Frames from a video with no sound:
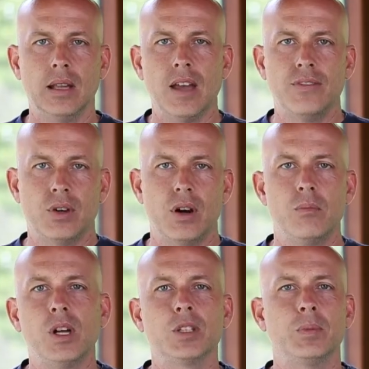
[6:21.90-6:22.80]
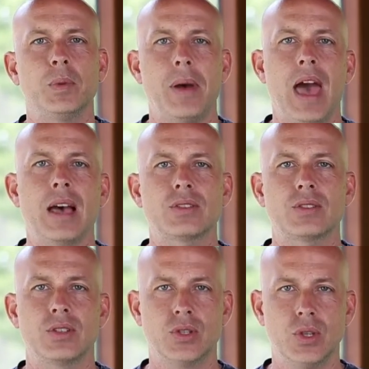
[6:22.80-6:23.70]
life, there are multiple paths
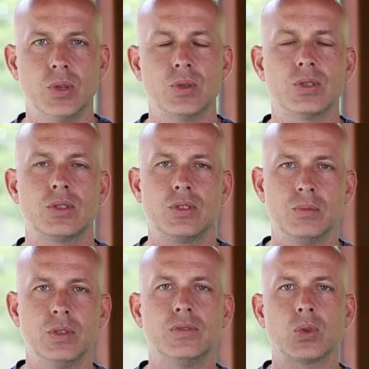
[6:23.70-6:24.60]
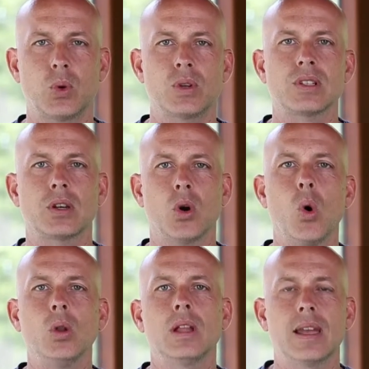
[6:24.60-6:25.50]
to choose to move towards a
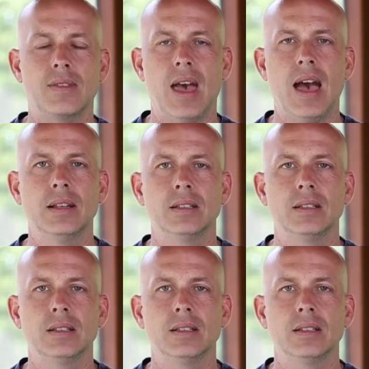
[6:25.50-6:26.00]
goal like that.